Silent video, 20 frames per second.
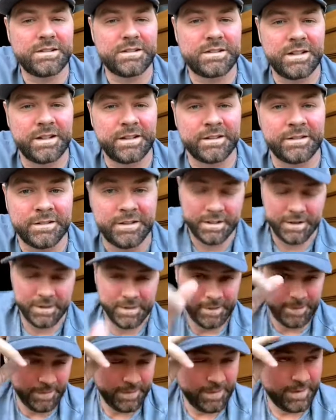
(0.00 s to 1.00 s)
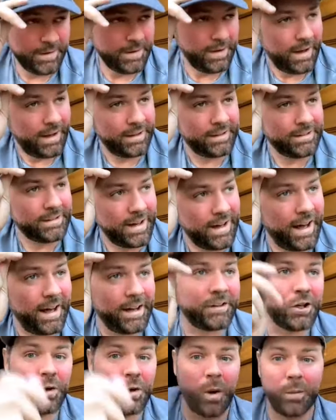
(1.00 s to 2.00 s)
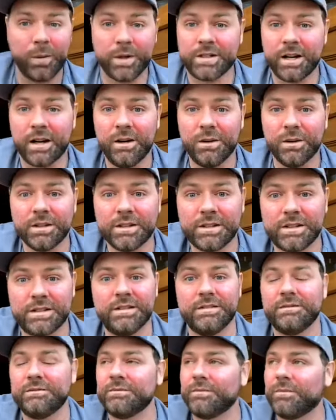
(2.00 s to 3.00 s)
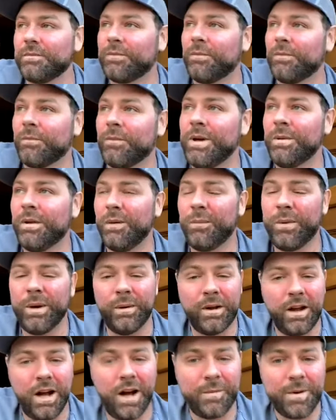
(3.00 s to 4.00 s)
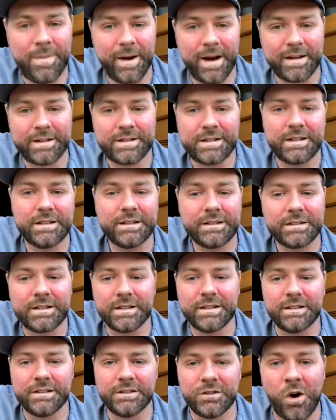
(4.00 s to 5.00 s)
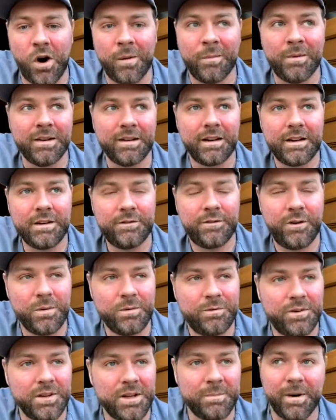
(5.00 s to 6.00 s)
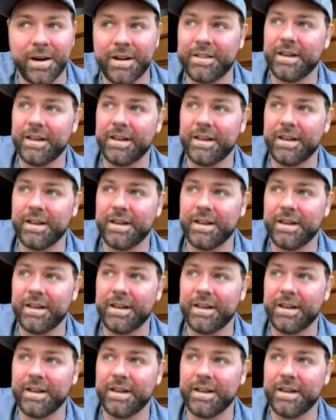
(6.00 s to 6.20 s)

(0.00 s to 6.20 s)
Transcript: distancing and and uh, and do what we're told, we will, we will all be back to, to normal life hopefully